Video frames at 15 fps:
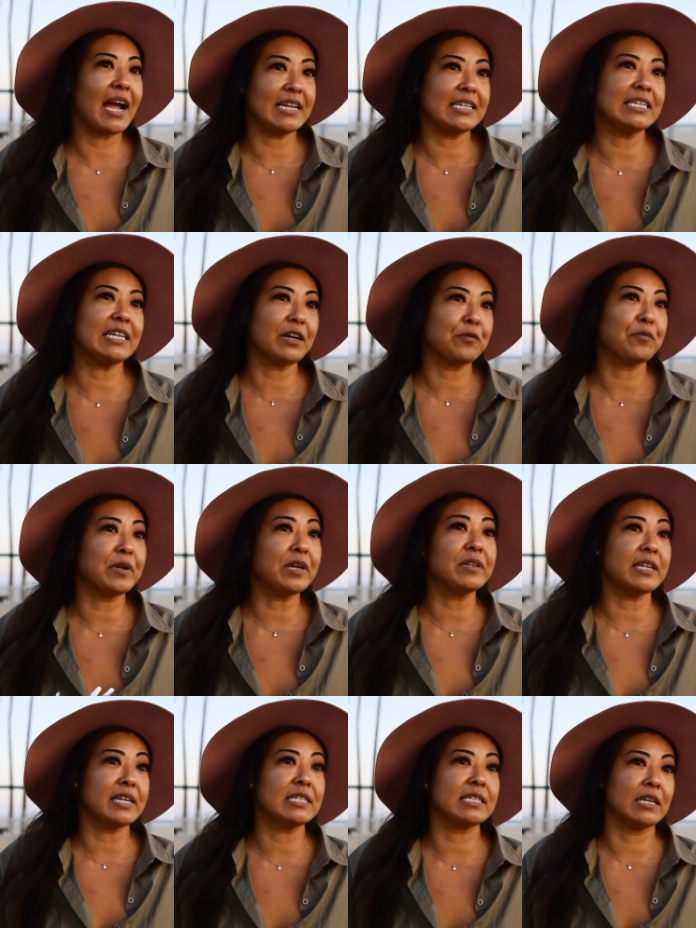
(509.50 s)
idea, a
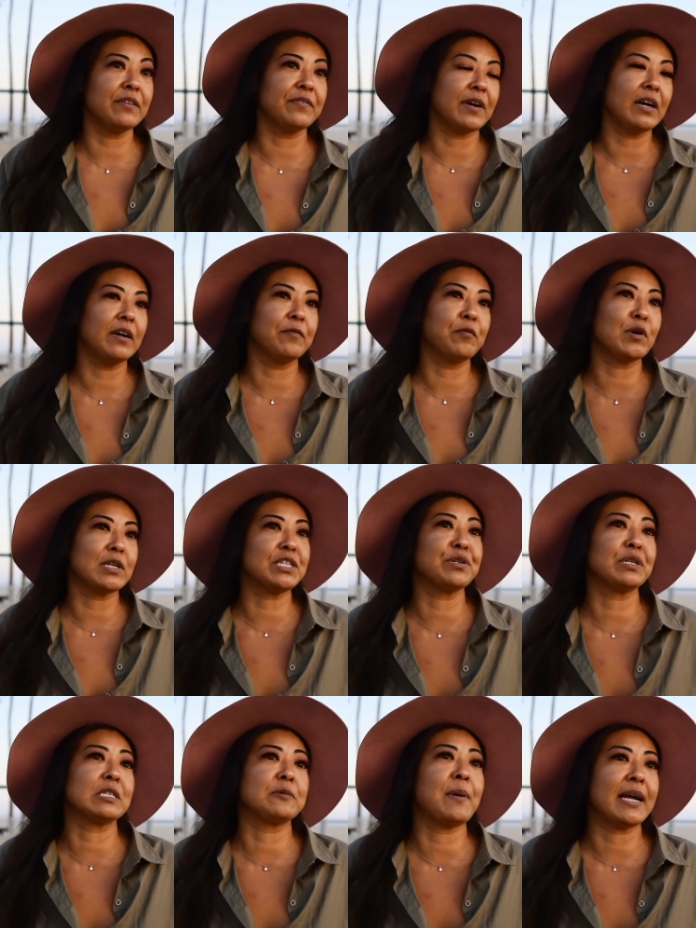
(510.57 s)
realness of what
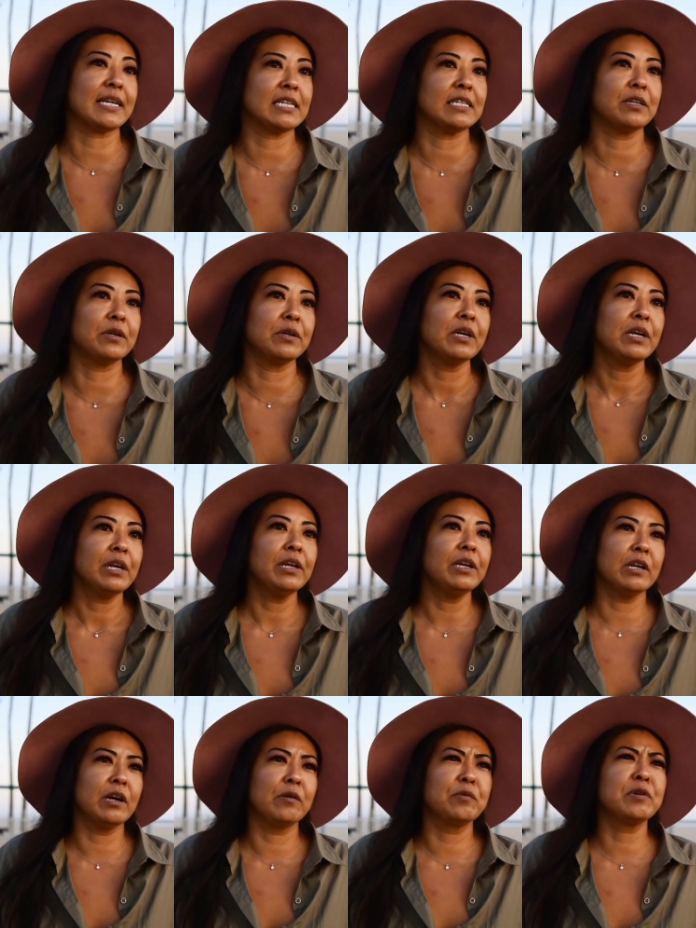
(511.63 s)
to expect and
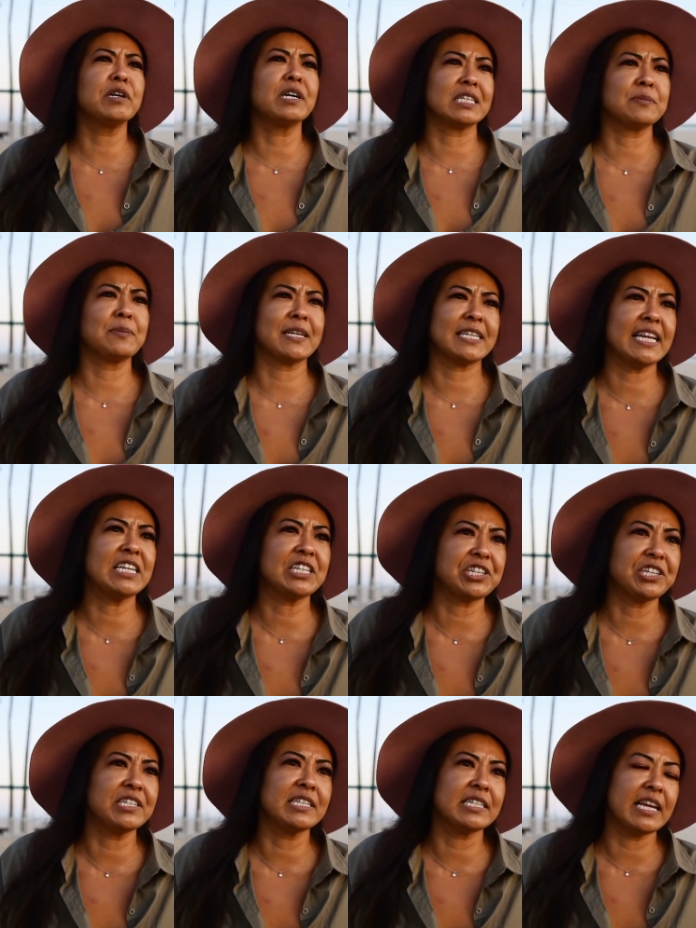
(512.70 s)
the real
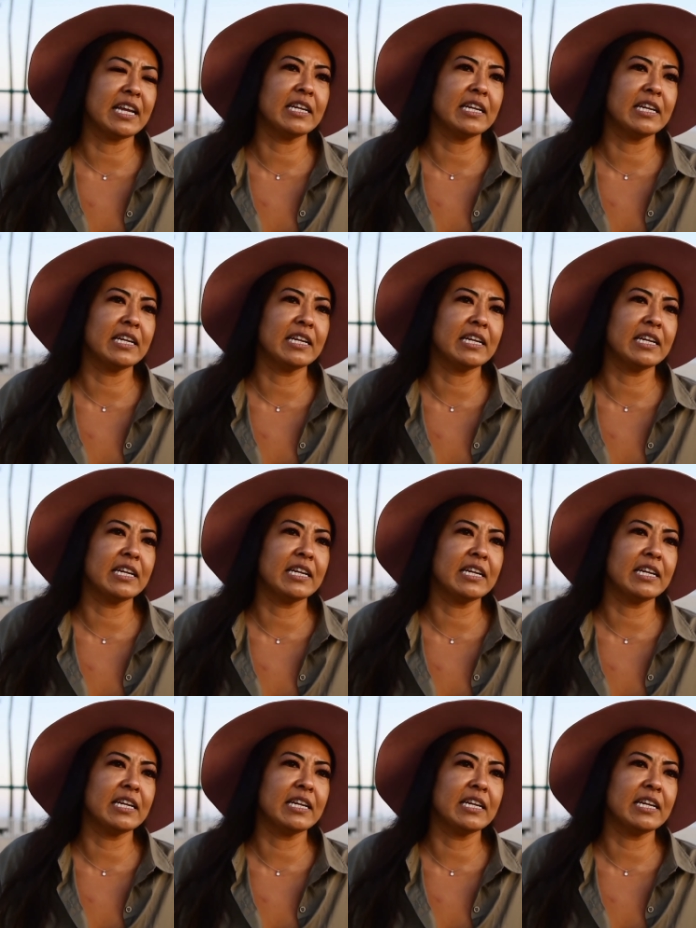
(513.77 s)
expectations